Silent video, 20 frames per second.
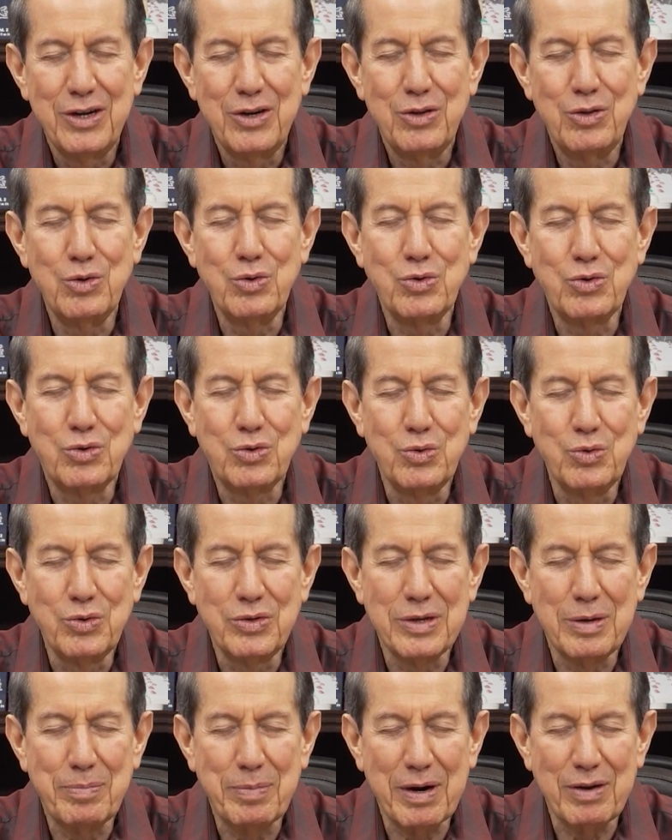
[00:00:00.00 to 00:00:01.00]
You
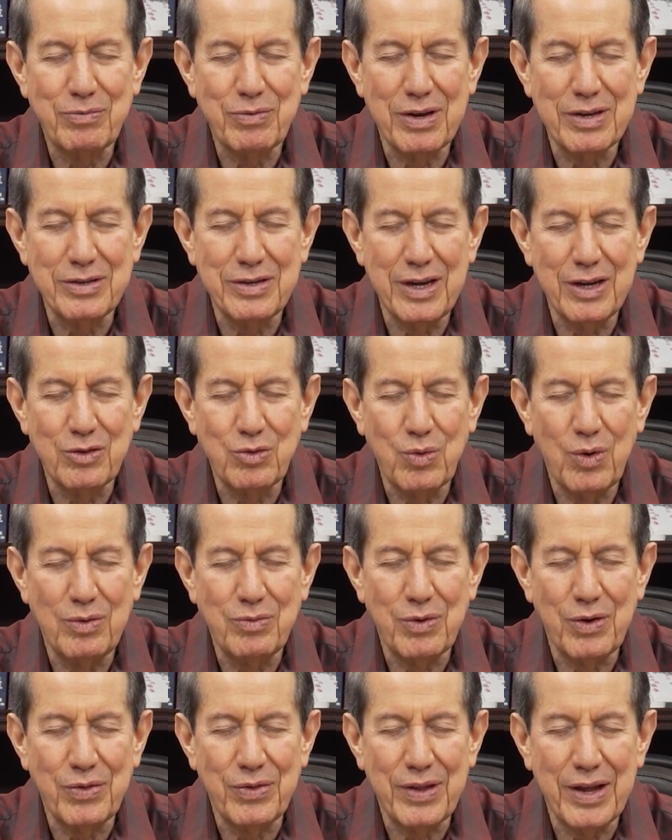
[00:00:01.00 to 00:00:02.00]
use us to do
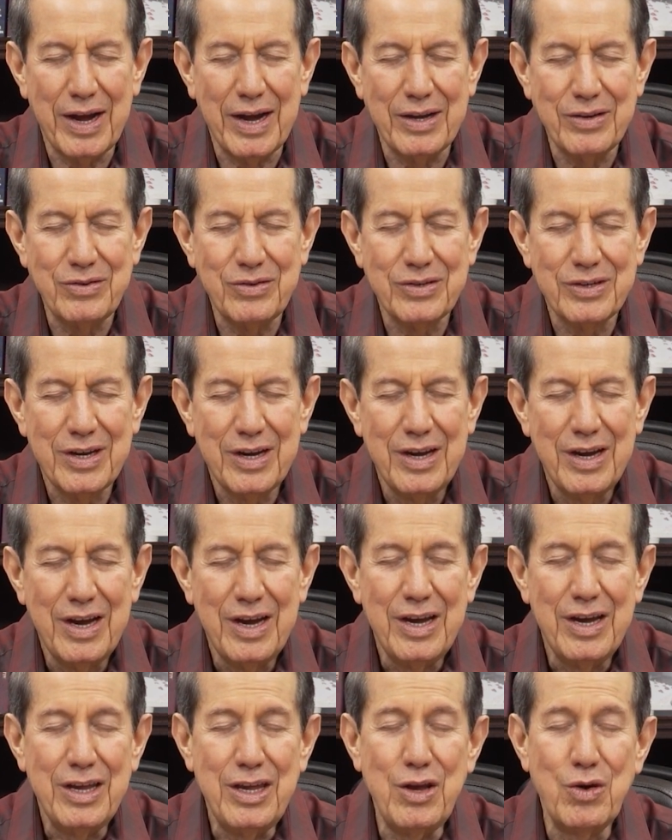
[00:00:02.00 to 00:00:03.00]
your will.
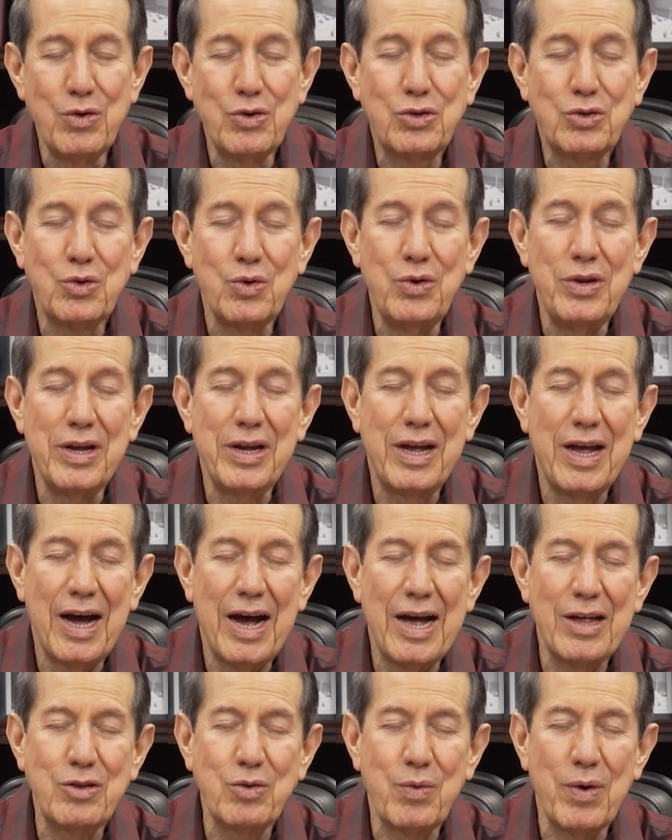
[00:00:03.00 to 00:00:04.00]
And now
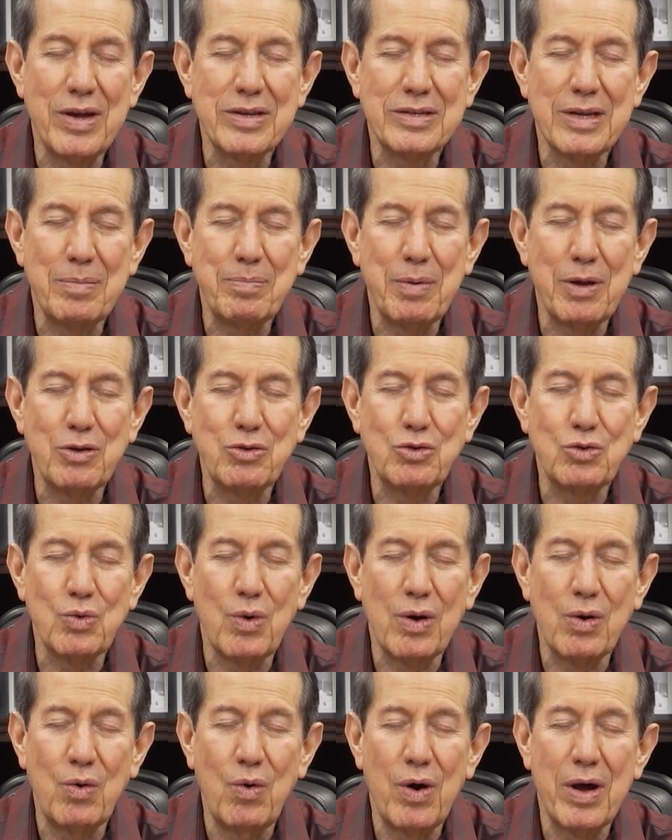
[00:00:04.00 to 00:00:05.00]
I'm connected with
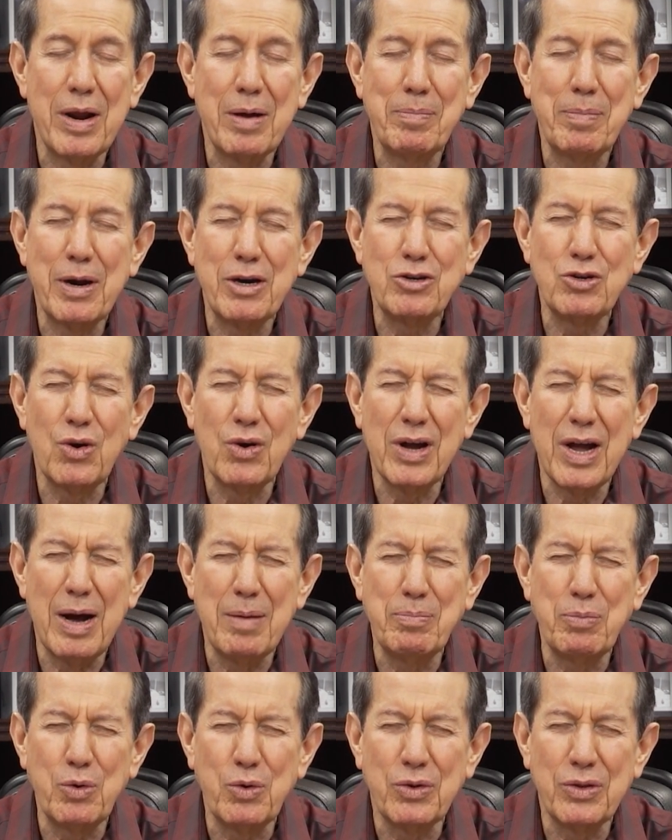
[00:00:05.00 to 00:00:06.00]
these people
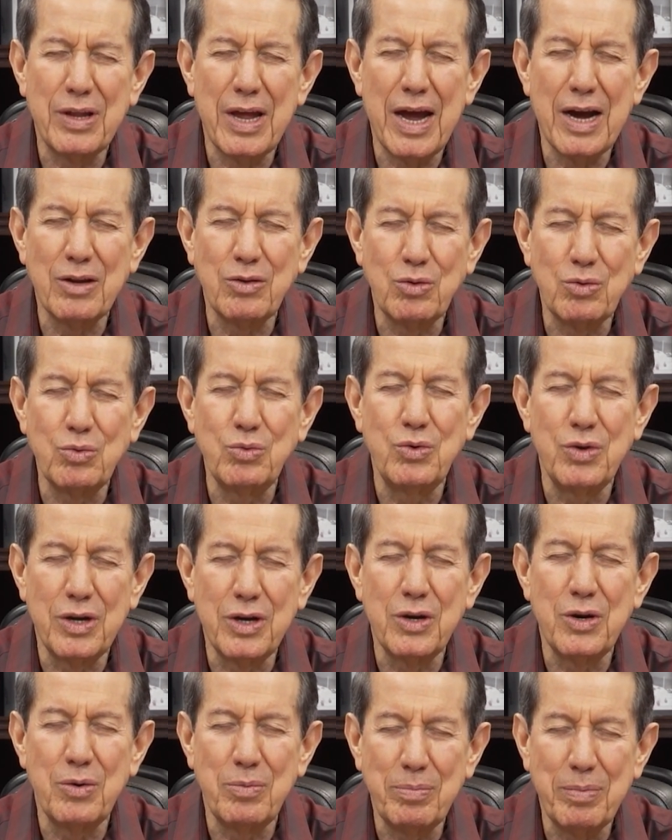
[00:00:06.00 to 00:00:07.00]
in order to
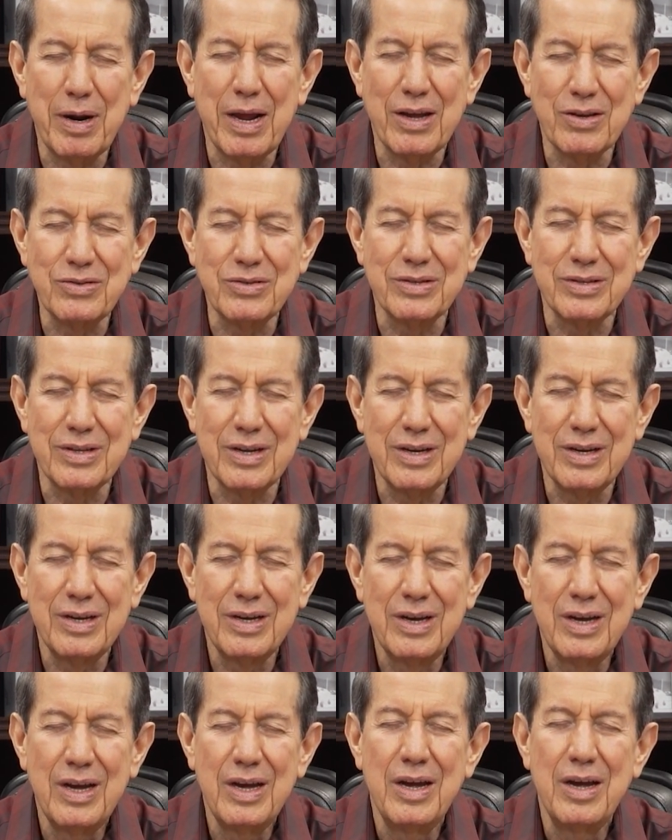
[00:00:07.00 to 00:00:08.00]
destroy whatever isn't
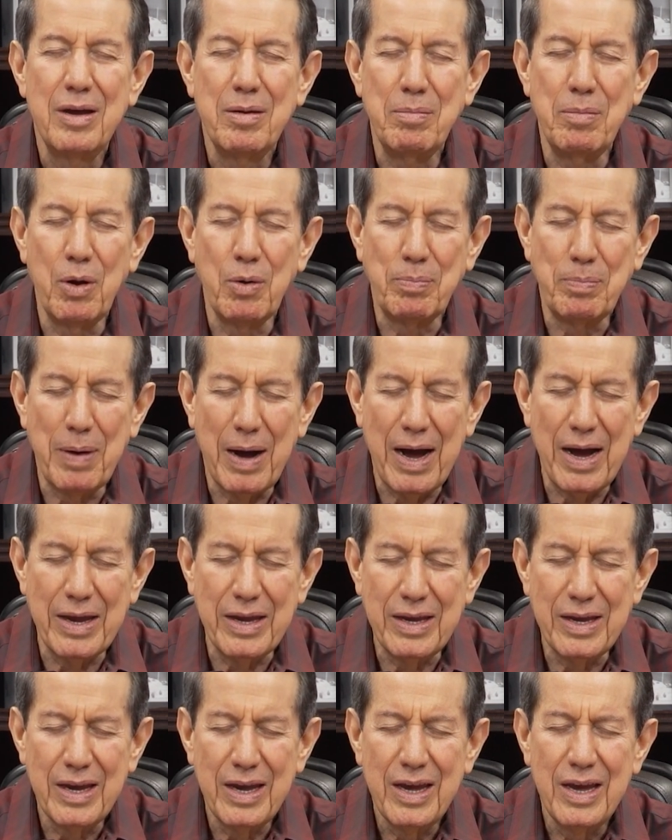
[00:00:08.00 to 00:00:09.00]
good. Father,
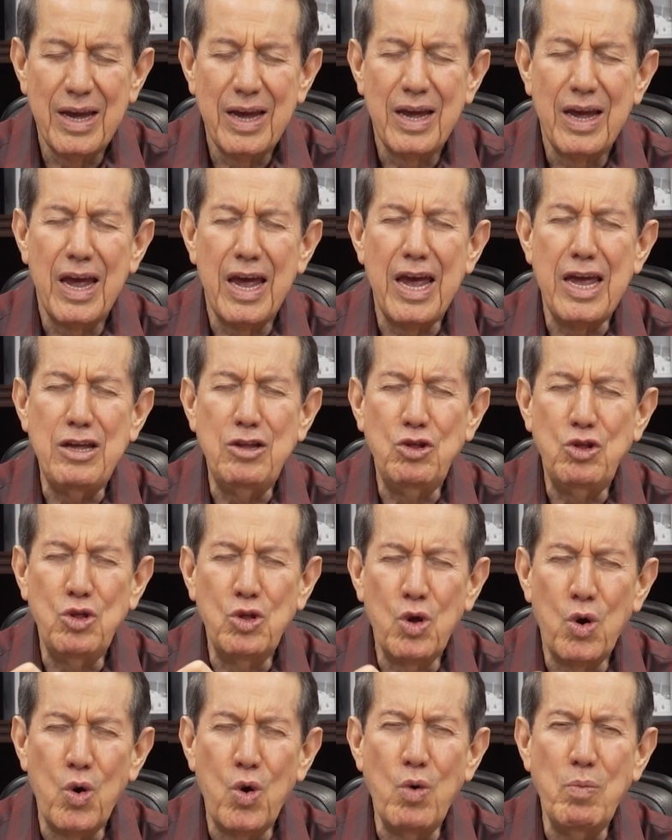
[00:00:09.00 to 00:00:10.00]
in the
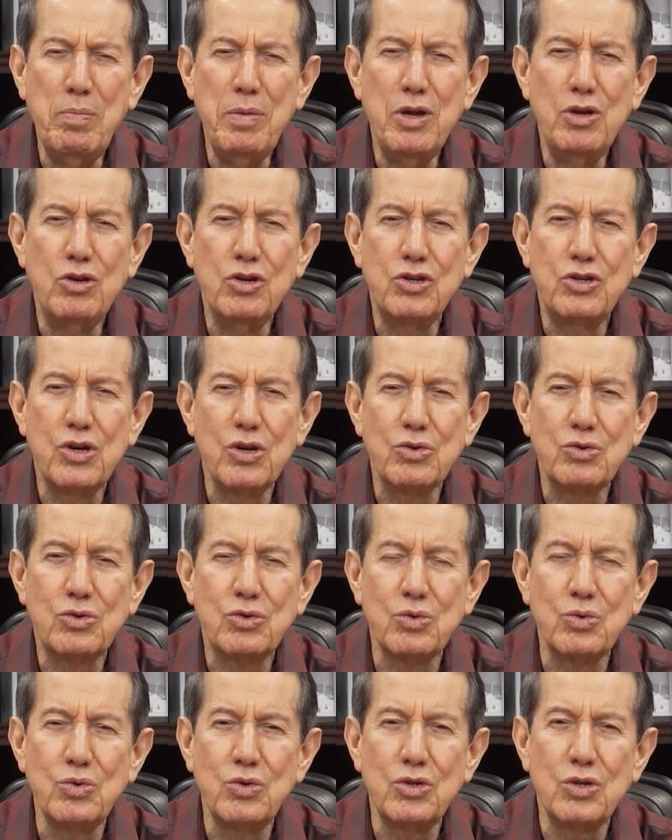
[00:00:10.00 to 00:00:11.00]
name of
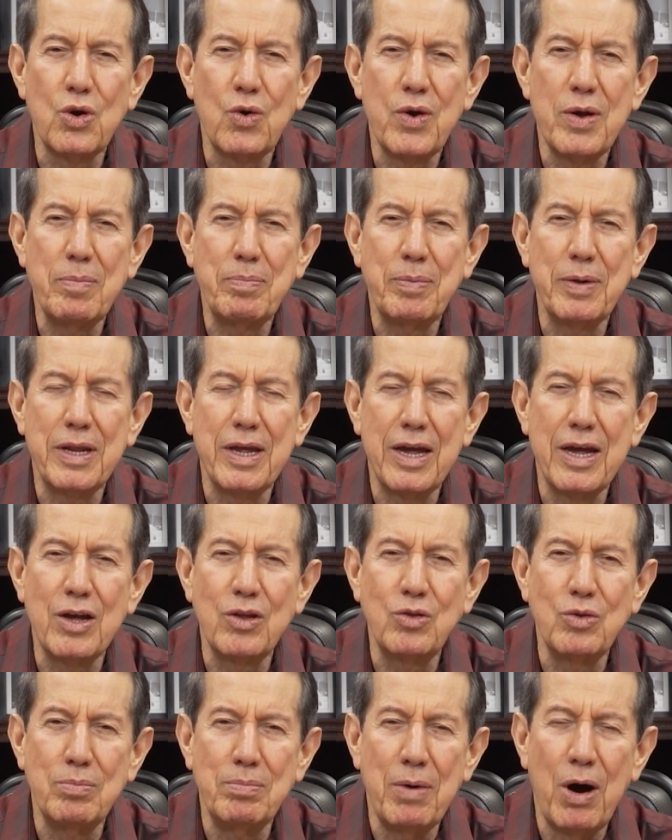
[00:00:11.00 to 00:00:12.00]
Jesus, I rebuke
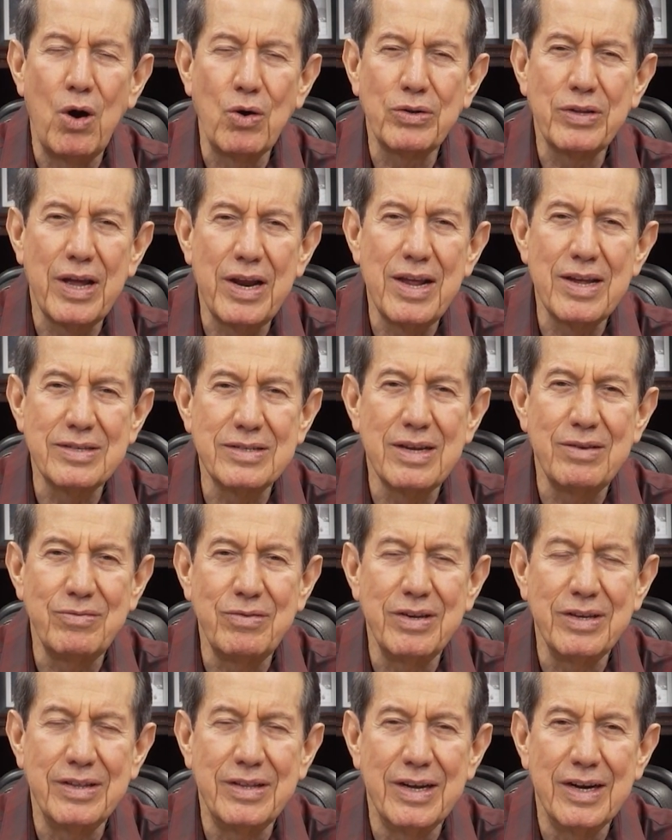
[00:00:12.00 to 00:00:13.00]
all evil that's in
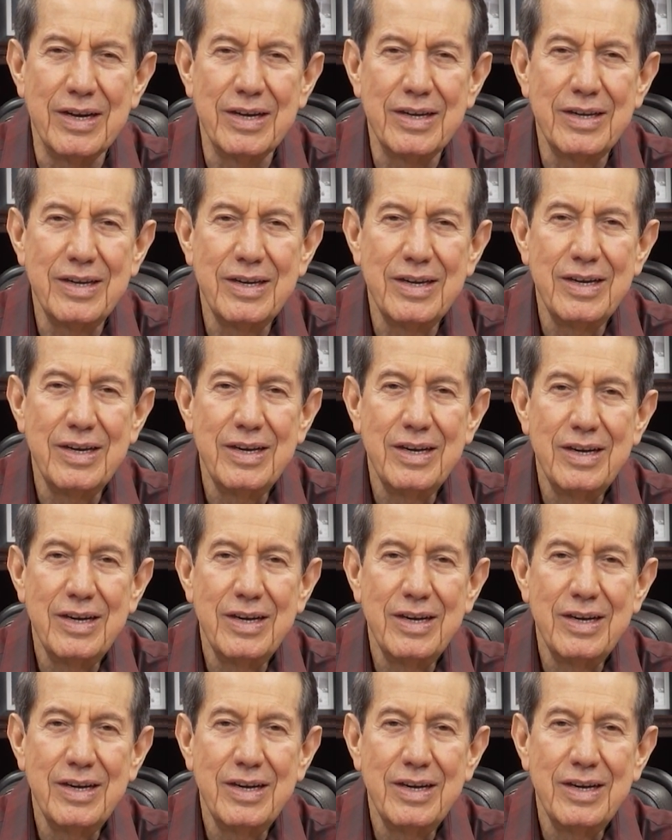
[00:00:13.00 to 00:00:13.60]
their life.